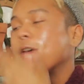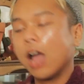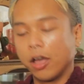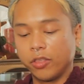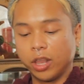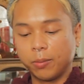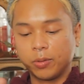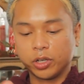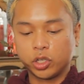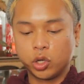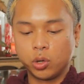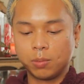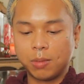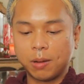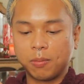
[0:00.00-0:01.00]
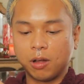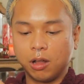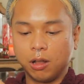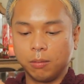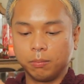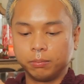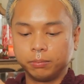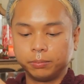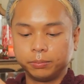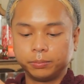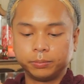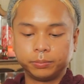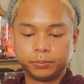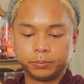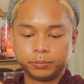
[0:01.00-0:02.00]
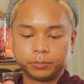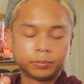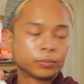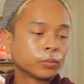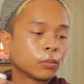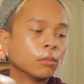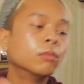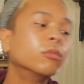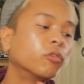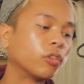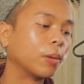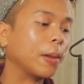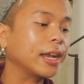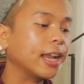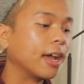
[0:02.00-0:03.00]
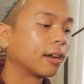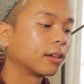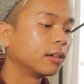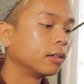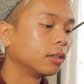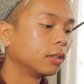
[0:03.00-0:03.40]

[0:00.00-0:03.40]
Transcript: And then I put 2 in my palm for my neck.